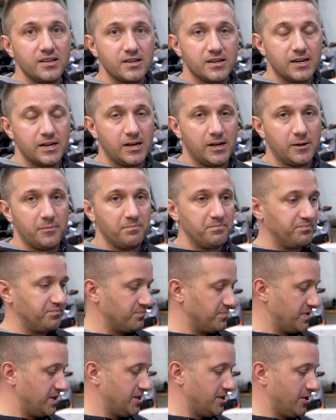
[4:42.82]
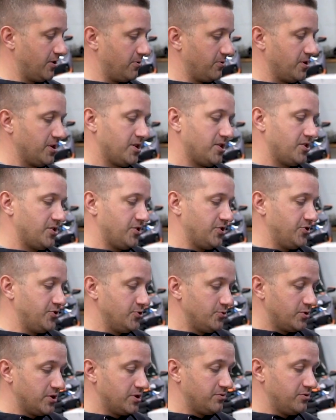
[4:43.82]
um, you know,
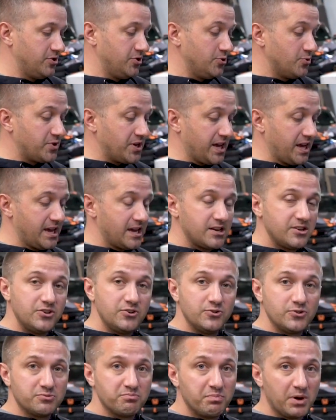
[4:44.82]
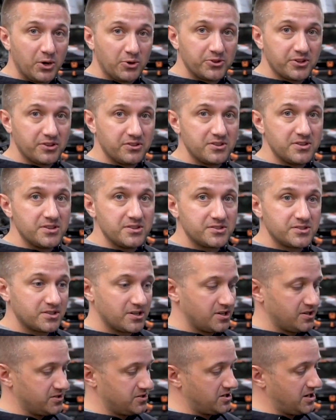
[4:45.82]
you would you can use both of these
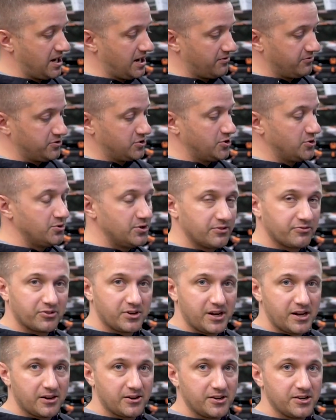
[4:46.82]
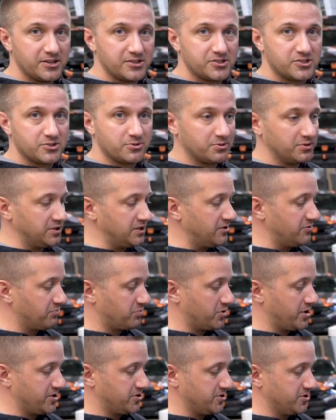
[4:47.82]
to have two different areas to relieve
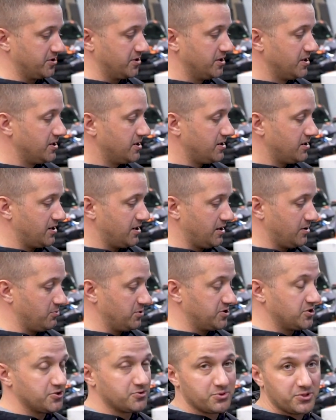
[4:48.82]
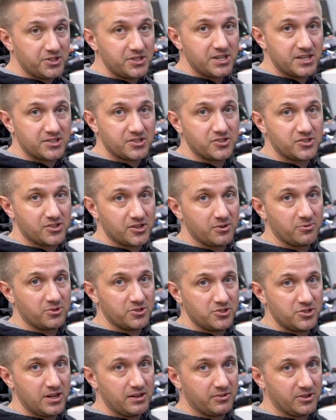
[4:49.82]
pressure, uh, which is really necessary
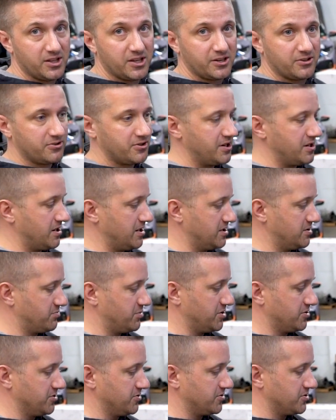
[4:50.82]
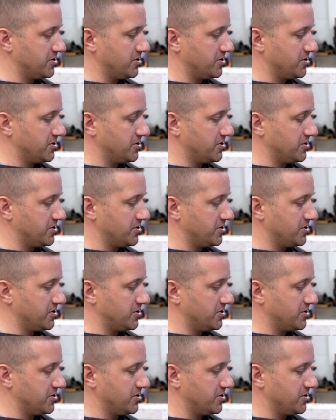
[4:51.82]
once you have a lot of crankcase pressure.